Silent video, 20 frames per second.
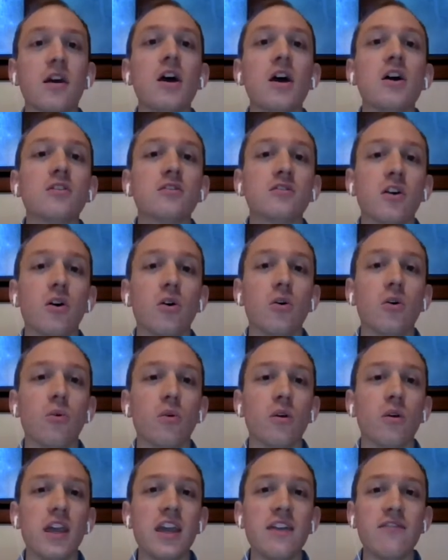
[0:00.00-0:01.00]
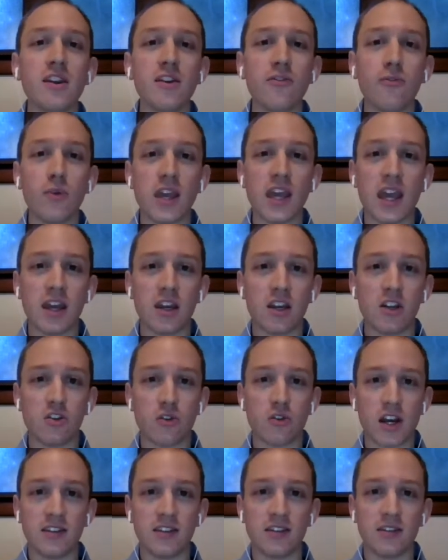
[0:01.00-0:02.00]
So even if we can't
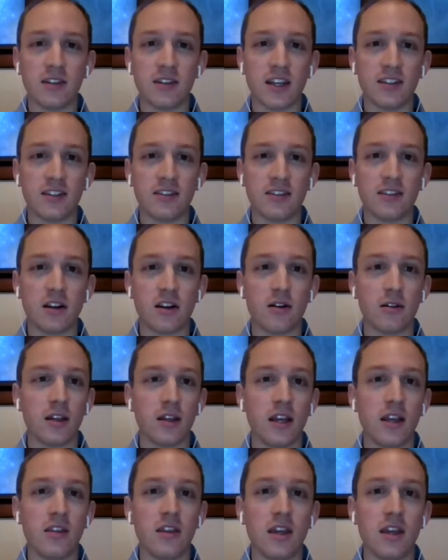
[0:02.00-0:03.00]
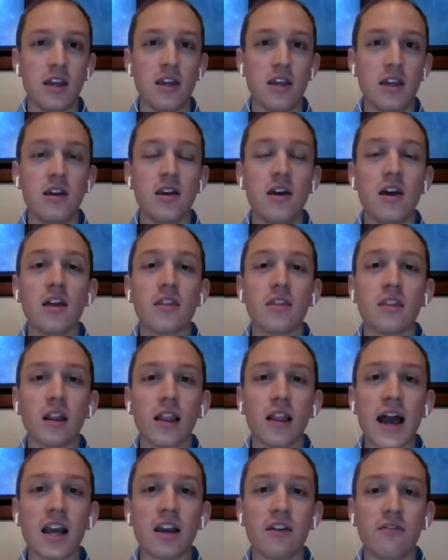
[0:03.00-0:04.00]
address necessarily the
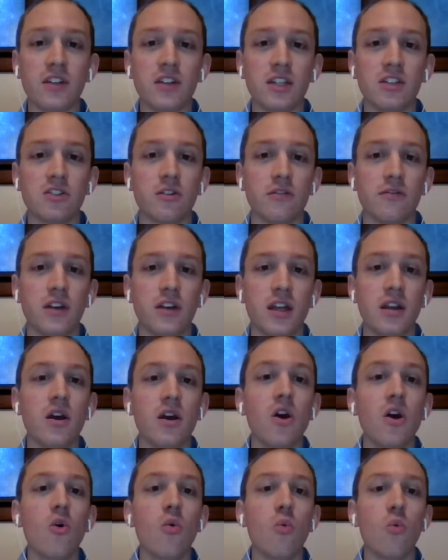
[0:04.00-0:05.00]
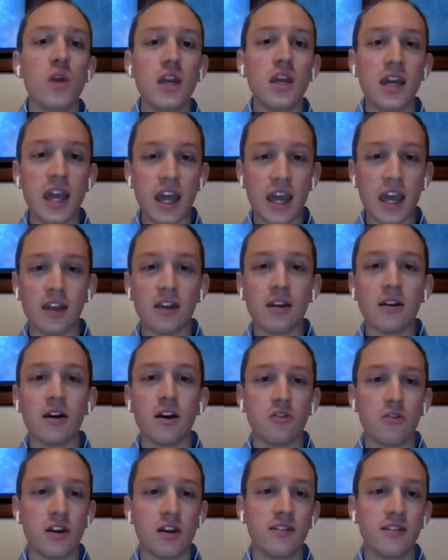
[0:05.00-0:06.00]
lack of dystrophin, we can
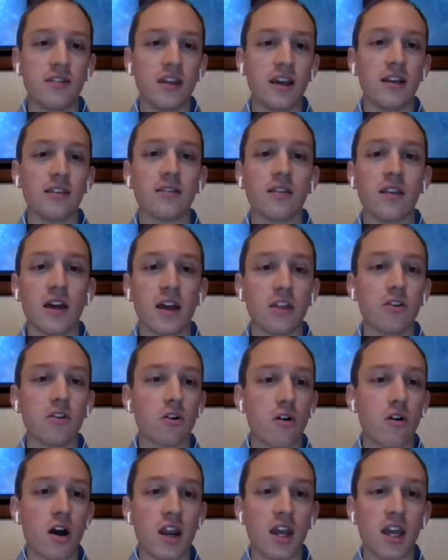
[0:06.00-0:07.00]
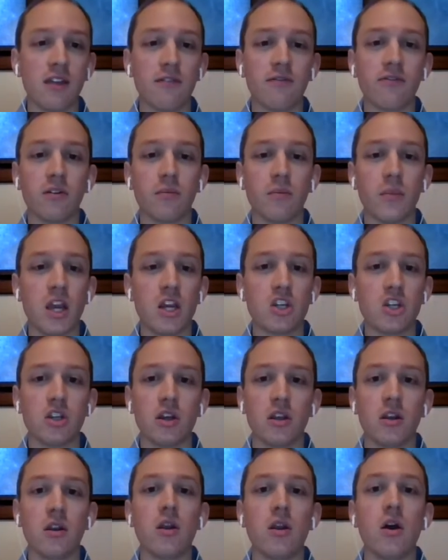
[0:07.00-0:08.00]
address things like the chronic
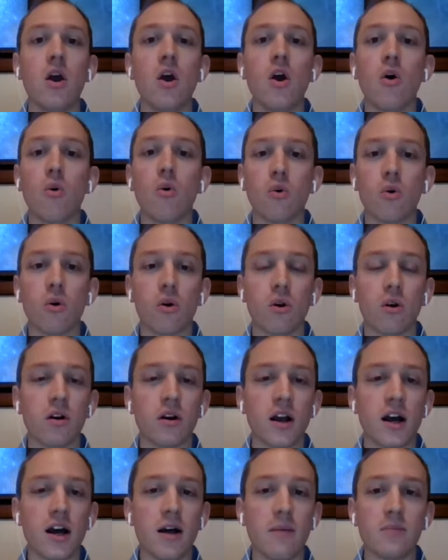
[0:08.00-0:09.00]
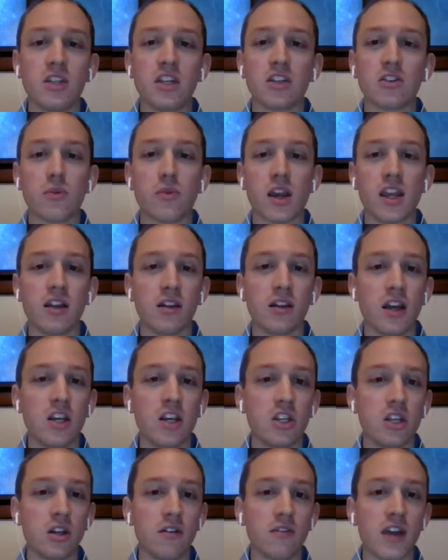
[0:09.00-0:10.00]
inflammation or
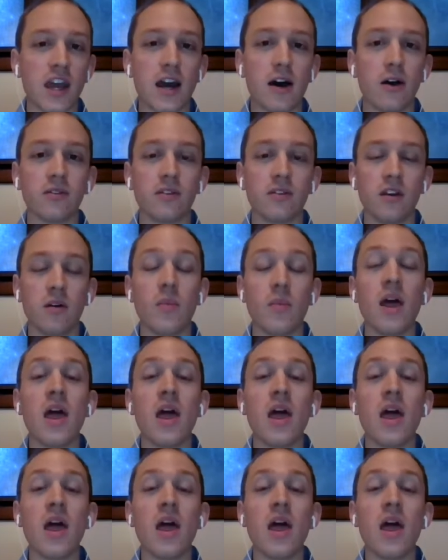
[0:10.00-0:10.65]
dysregulation of calcium.